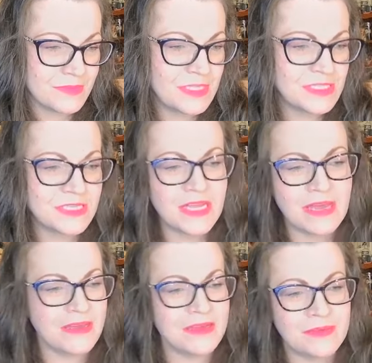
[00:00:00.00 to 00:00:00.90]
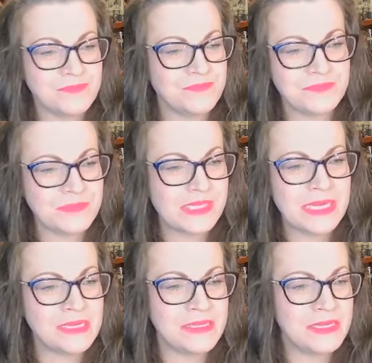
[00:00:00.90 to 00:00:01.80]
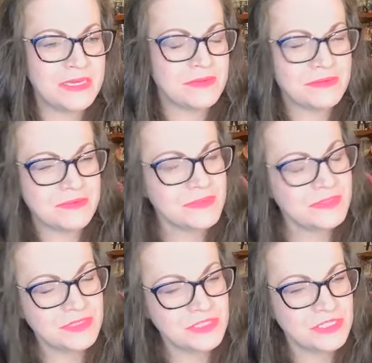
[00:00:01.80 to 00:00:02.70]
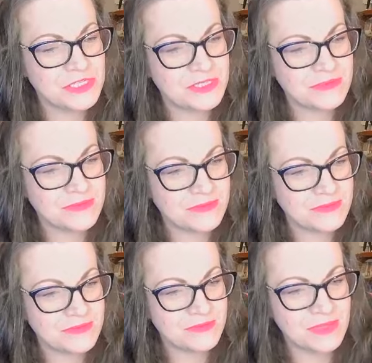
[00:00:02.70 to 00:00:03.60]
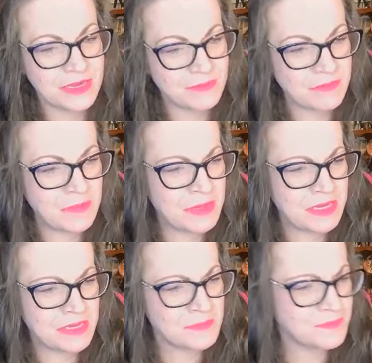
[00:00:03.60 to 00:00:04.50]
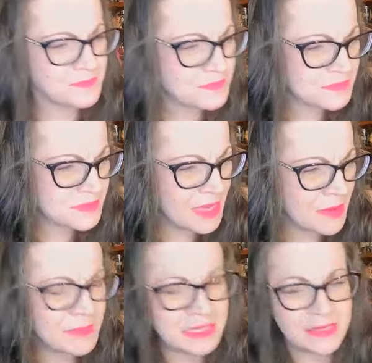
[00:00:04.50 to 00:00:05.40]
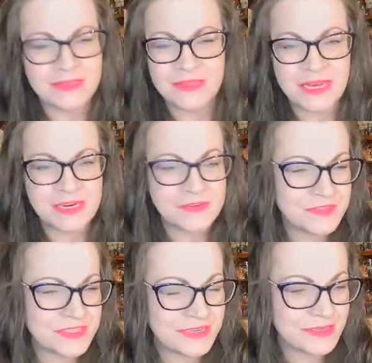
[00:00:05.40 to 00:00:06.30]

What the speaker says: It was like a ending. It's just like maybe a minute left.